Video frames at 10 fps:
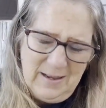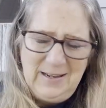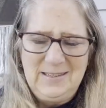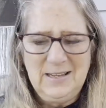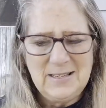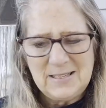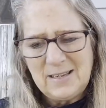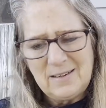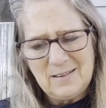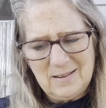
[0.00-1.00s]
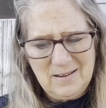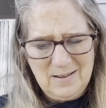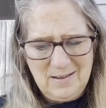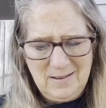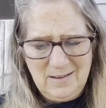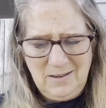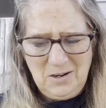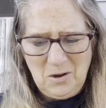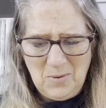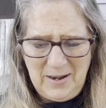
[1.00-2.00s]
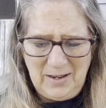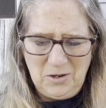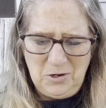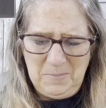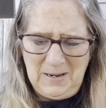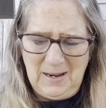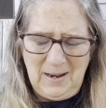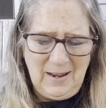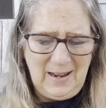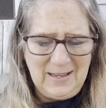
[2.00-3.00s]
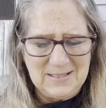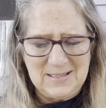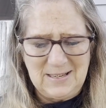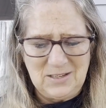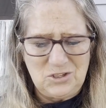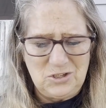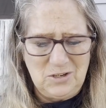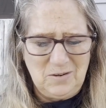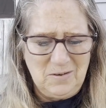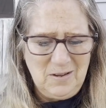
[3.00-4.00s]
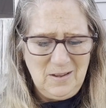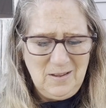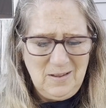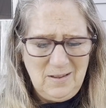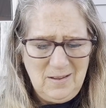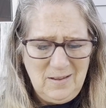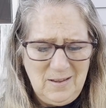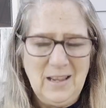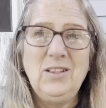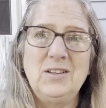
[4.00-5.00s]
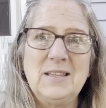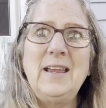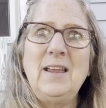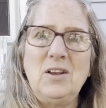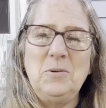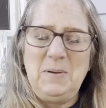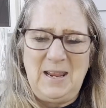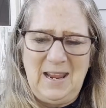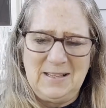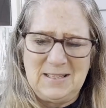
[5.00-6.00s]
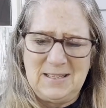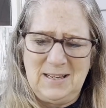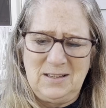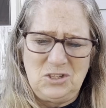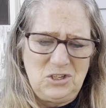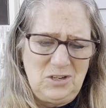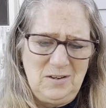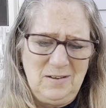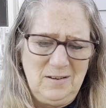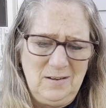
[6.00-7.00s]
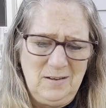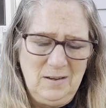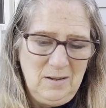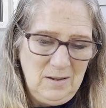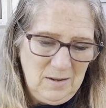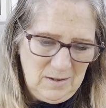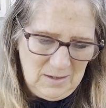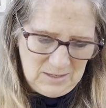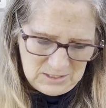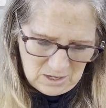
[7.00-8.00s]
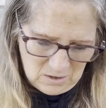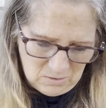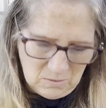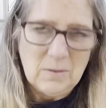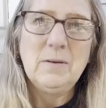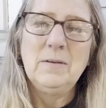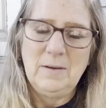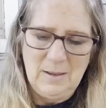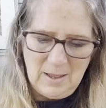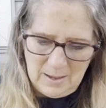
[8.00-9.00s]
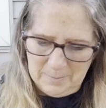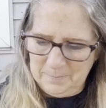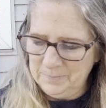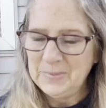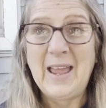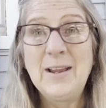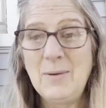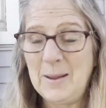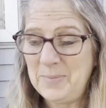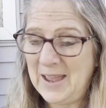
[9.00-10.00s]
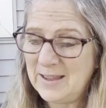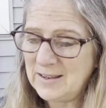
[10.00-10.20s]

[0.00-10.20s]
It doesn't, you know what, it could be hand stitched too. It looks like it could be hand stitched. So I grabbed that.